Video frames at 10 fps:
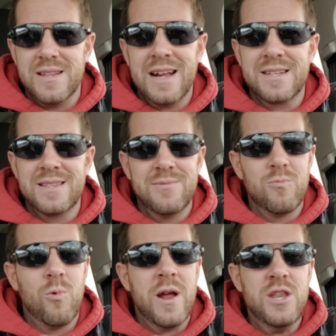That's
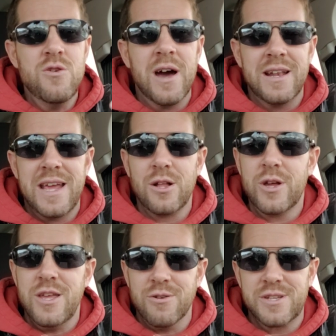when you got to take a
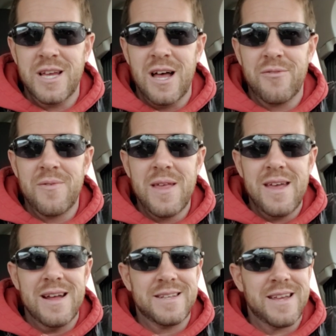look at yourself
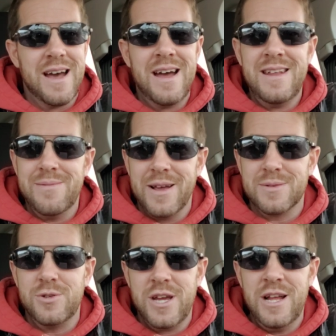and say, "I need to make
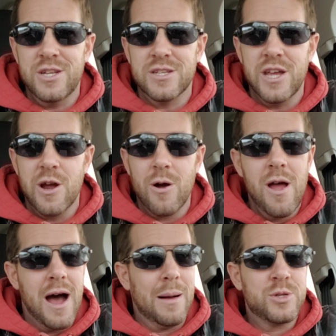some changes here.
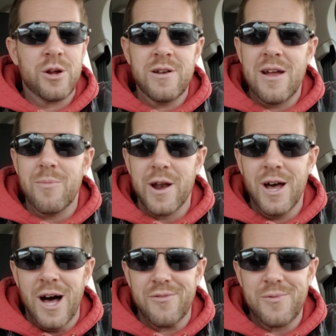I'm turning everybody
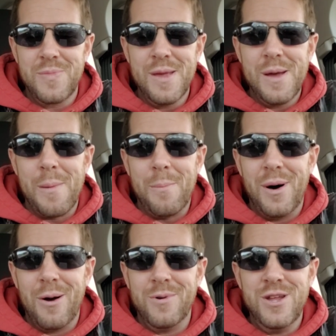off."
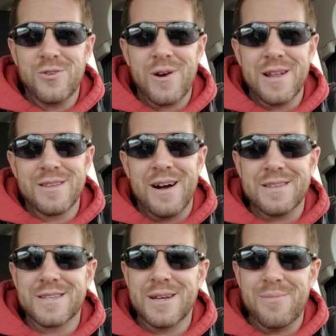But when you try to talk
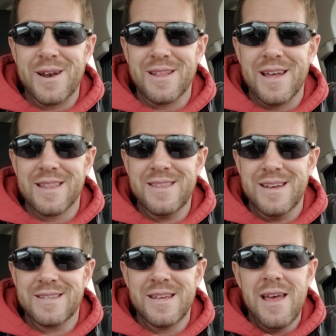to somebody like
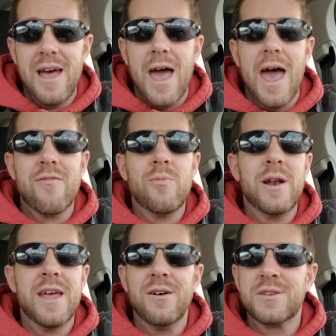this,
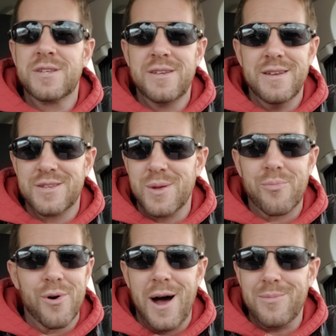everybody else is the
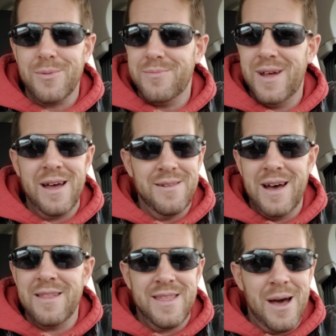problem,
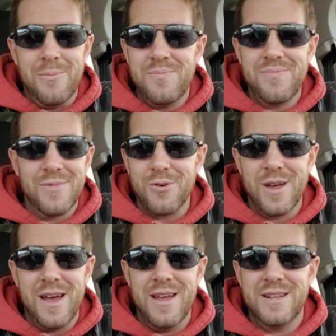not them.
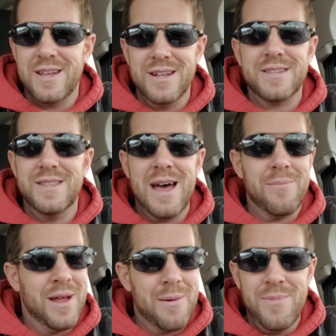Okay, it's
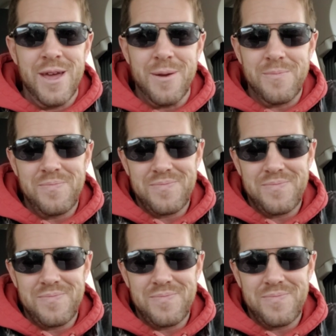them, not me.